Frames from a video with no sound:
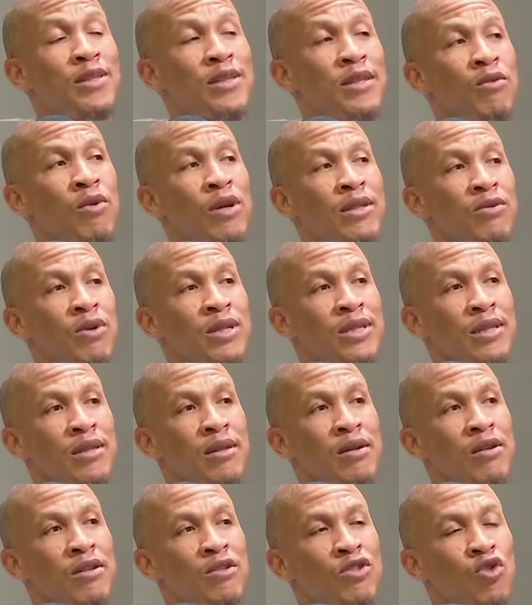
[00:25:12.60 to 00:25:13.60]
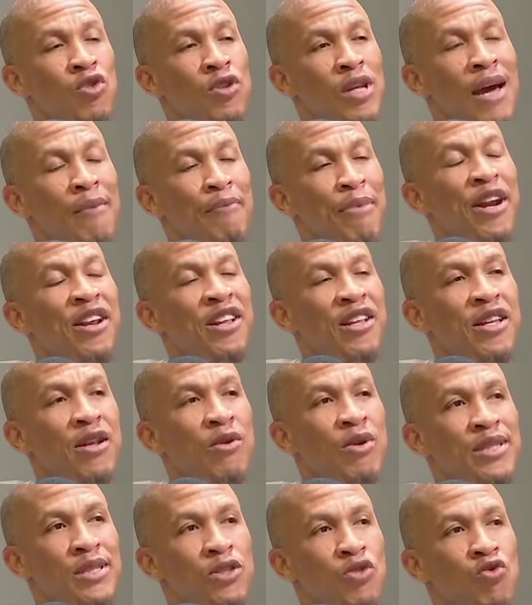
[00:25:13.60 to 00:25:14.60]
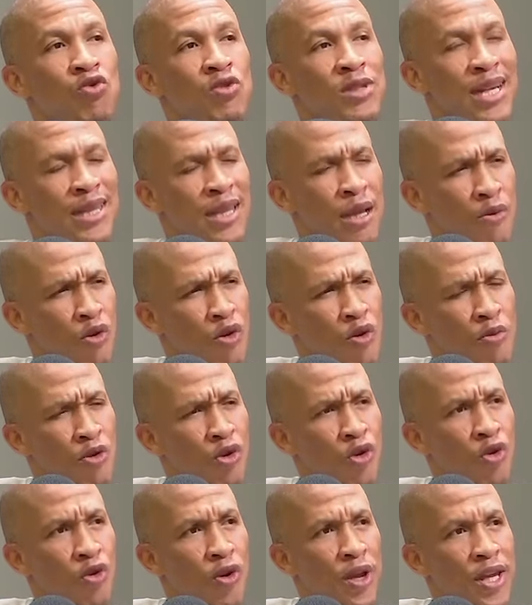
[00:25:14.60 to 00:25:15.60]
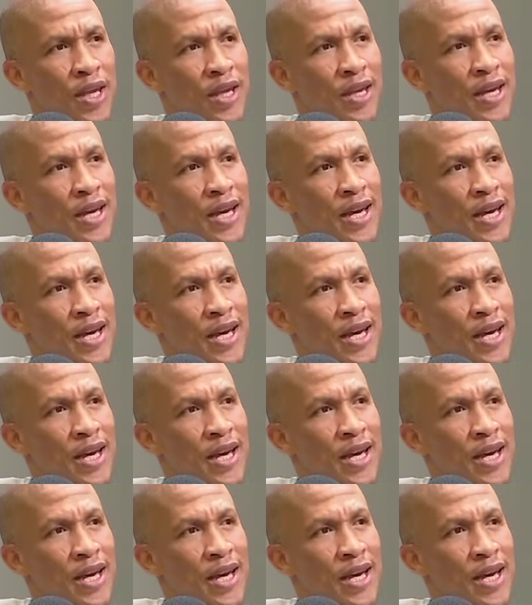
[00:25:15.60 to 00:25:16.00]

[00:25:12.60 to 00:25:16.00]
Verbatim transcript: was was so apparently there was a school at Tebogomoloi.